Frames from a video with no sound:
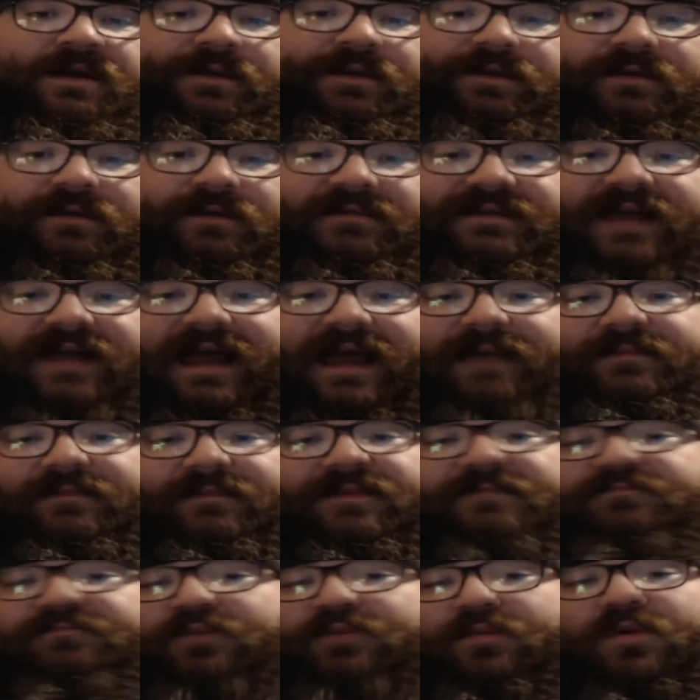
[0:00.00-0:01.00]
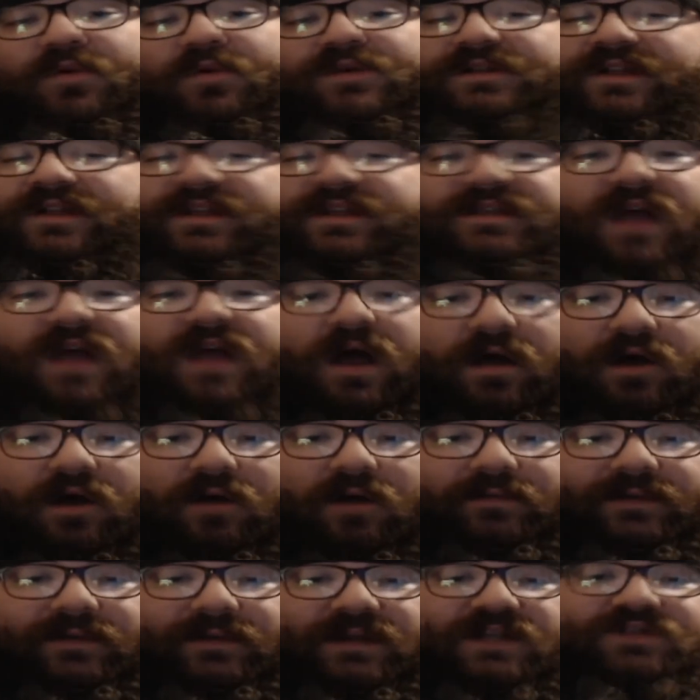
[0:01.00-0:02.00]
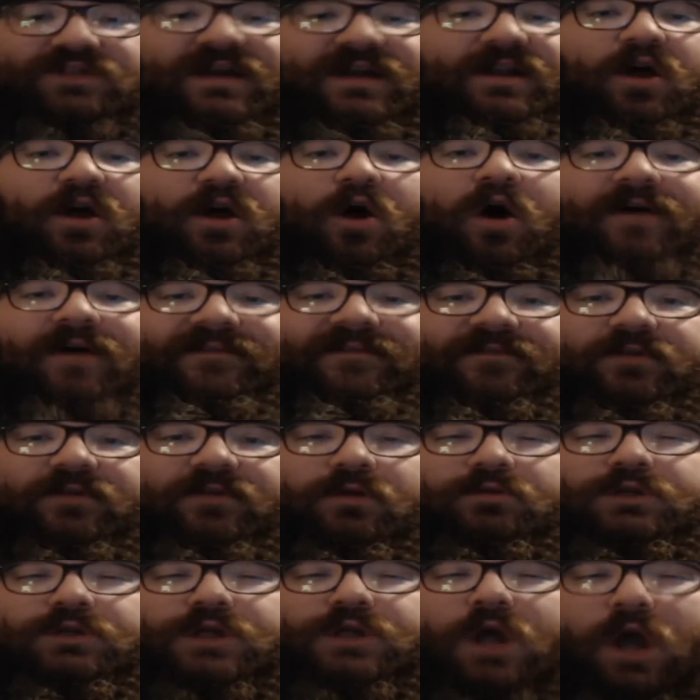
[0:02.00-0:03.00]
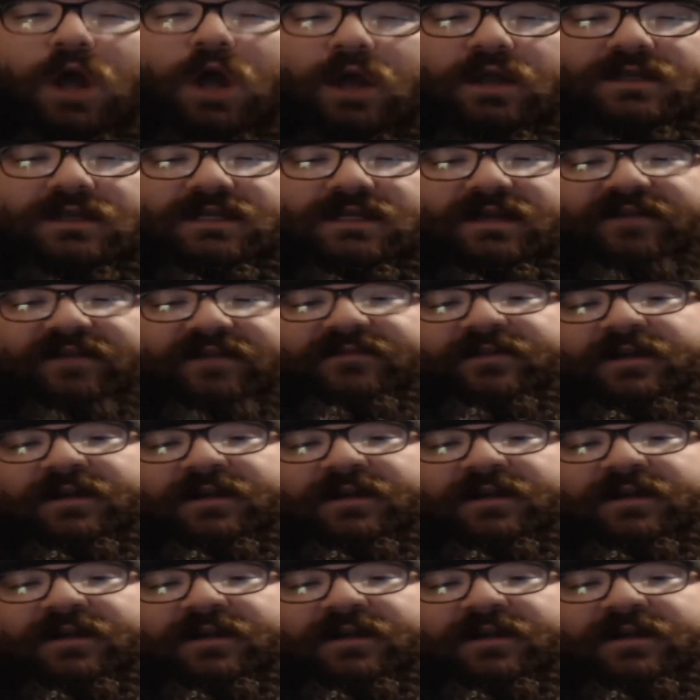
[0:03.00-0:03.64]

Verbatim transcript: Sometimes promotions start up and they try to offer an alternative,